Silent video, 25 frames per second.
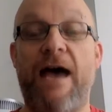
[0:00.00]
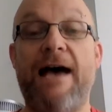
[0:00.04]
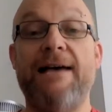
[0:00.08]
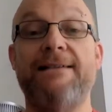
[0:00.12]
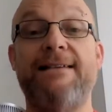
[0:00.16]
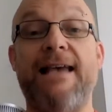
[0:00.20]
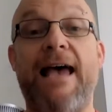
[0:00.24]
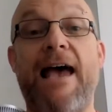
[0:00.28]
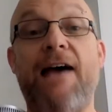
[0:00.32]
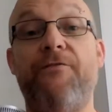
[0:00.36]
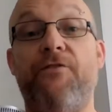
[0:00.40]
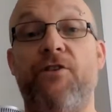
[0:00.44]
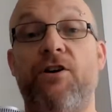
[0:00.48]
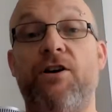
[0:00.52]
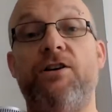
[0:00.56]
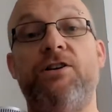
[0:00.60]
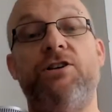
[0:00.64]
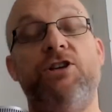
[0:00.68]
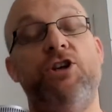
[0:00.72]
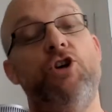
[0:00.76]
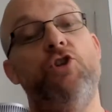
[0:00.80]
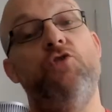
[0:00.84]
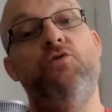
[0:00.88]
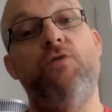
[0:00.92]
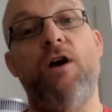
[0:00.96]
As ever,
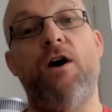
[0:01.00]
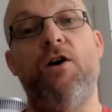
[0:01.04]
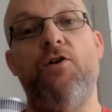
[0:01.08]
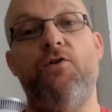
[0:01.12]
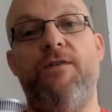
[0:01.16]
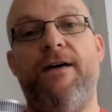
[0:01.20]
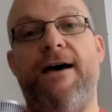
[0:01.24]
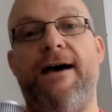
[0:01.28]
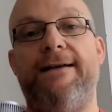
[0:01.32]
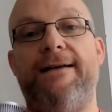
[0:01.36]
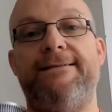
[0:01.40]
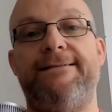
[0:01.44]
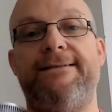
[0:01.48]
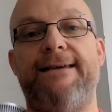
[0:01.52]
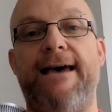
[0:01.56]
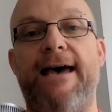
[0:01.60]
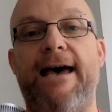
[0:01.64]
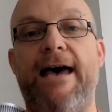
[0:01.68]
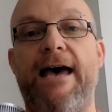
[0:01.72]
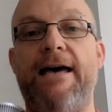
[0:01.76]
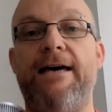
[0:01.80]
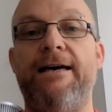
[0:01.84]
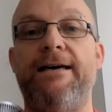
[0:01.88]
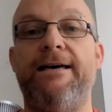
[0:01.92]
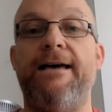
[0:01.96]
you know that
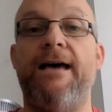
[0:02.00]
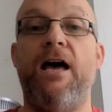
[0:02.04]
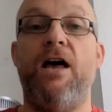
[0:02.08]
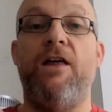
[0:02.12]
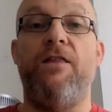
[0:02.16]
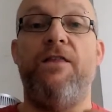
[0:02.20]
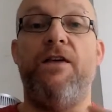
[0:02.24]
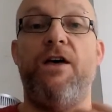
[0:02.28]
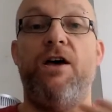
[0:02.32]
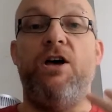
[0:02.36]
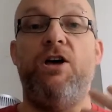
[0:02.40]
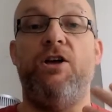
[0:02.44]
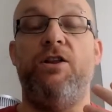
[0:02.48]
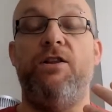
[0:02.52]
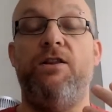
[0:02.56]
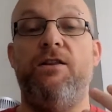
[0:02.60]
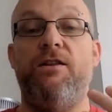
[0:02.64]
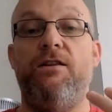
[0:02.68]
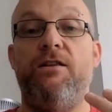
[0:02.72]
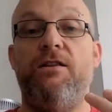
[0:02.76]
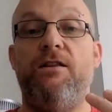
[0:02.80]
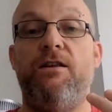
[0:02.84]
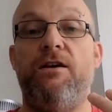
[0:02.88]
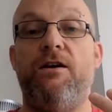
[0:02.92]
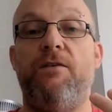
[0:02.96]

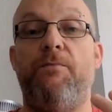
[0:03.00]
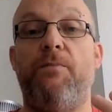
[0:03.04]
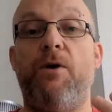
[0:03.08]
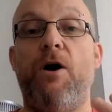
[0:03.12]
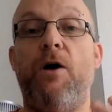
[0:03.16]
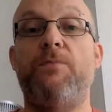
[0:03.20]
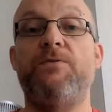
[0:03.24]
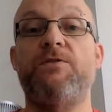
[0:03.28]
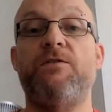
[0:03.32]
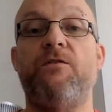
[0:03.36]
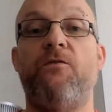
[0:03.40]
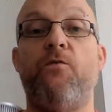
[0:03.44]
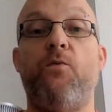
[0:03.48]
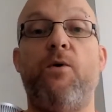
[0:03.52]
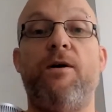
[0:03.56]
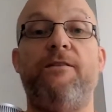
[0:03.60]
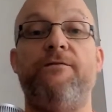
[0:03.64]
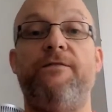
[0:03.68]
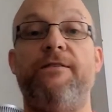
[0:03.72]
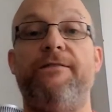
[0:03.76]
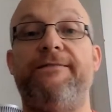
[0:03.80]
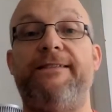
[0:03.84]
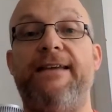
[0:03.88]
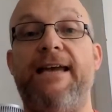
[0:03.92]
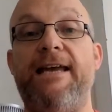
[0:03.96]
the purpose of 1
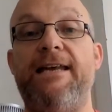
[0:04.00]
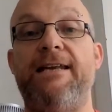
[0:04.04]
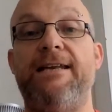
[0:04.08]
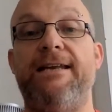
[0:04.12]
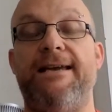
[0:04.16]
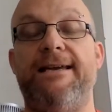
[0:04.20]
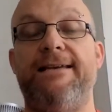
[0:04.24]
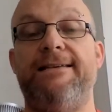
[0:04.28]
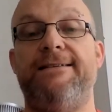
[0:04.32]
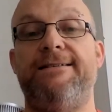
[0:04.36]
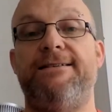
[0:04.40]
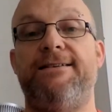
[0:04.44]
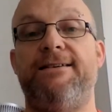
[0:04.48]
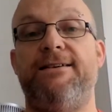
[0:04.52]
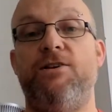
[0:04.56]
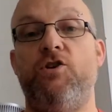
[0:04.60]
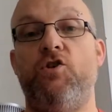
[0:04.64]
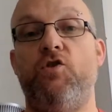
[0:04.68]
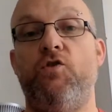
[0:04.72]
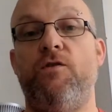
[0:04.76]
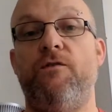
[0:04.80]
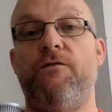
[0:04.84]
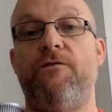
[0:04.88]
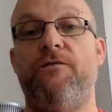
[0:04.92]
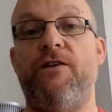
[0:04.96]
in 15 is
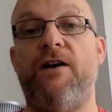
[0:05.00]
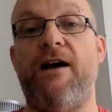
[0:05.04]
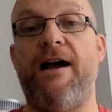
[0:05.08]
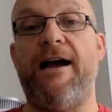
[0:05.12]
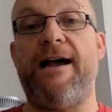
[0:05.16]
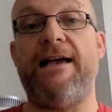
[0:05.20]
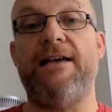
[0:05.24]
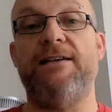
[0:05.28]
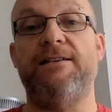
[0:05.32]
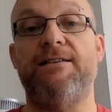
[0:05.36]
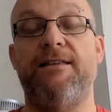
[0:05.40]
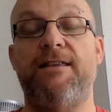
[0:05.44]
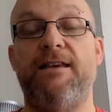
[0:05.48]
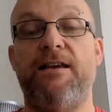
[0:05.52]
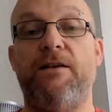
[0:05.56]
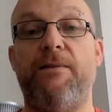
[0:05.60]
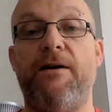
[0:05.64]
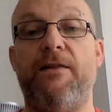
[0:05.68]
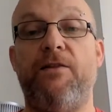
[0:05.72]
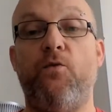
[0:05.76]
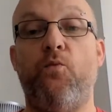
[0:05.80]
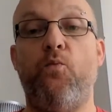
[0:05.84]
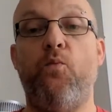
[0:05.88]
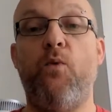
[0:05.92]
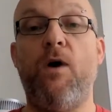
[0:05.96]
for our guests to think
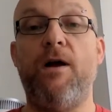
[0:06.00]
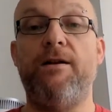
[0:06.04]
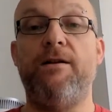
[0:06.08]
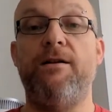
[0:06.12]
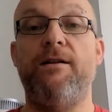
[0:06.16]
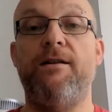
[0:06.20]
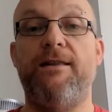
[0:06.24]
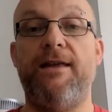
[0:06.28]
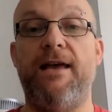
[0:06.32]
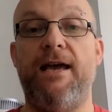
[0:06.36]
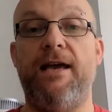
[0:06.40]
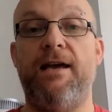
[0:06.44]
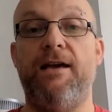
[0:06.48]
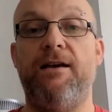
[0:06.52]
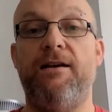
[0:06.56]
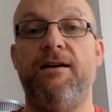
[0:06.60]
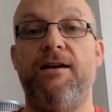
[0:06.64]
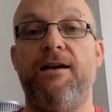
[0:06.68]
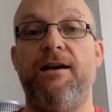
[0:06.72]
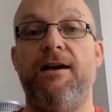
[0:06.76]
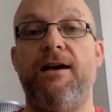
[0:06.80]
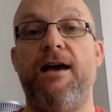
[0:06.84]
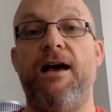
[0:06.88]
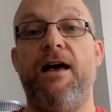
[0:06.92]
about the one thing